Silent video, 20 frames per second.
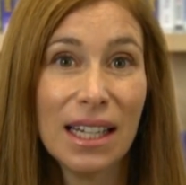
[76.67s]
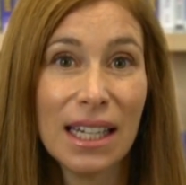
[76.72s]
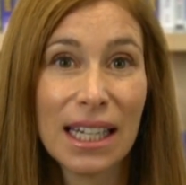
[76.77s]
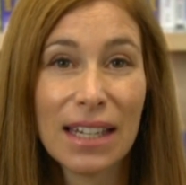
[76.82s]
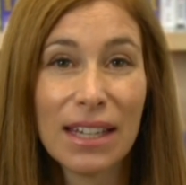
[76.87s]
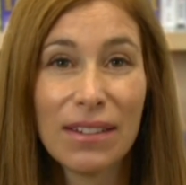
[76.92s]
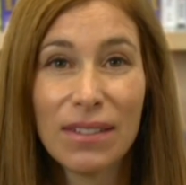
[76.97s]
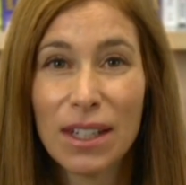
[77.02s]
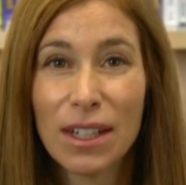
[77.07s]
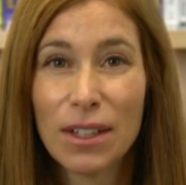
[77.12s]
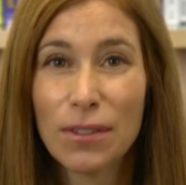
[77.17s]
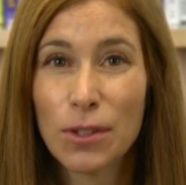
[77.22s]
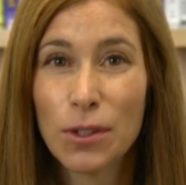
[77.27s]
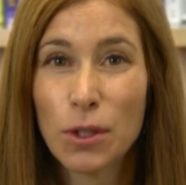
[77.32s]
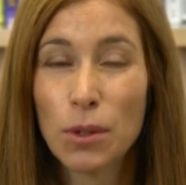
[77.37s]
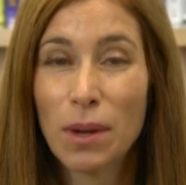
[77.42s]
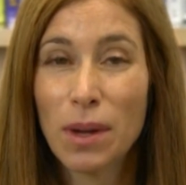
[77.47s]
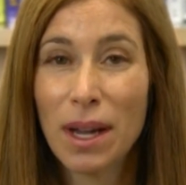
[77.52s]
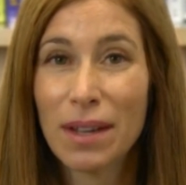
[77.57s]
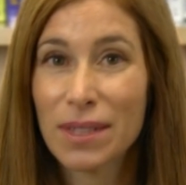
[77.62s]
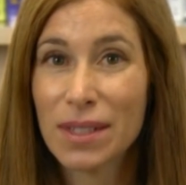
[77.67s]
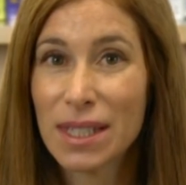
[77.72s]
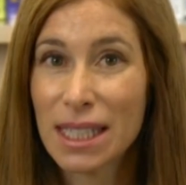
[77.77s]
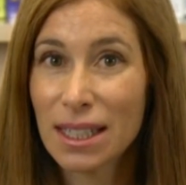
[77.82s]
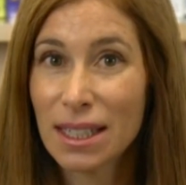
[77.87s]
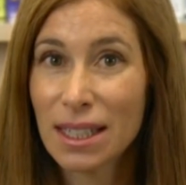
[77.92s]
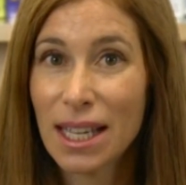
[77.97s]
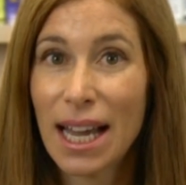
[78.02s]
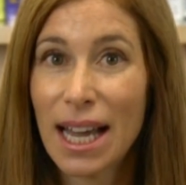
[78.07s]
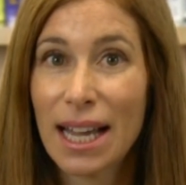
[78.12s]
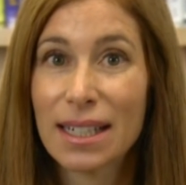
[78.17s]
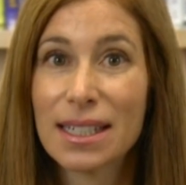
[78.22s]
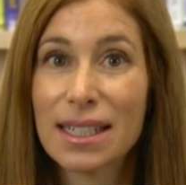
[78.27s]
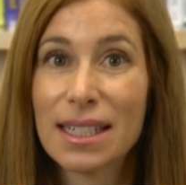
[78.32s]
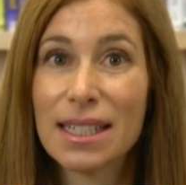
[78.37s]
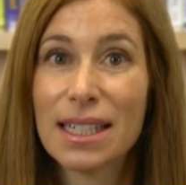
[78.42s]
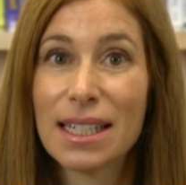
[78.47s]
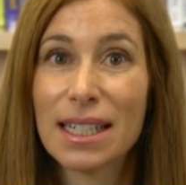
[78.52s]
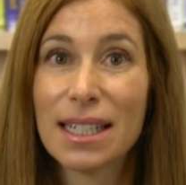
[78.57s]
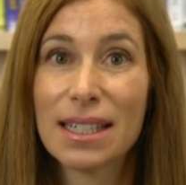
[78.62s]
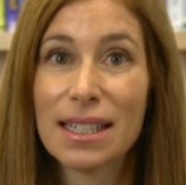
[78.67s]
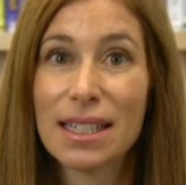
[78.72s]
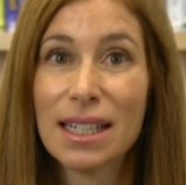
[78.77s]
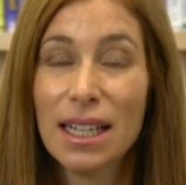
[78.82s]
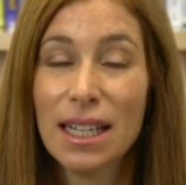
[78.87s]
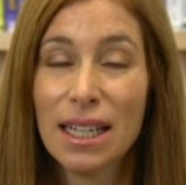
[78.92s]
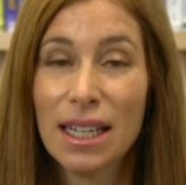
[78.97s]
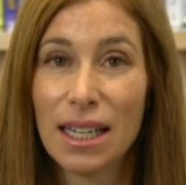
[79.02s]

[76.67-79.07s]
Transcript: Even if you have celiac disease,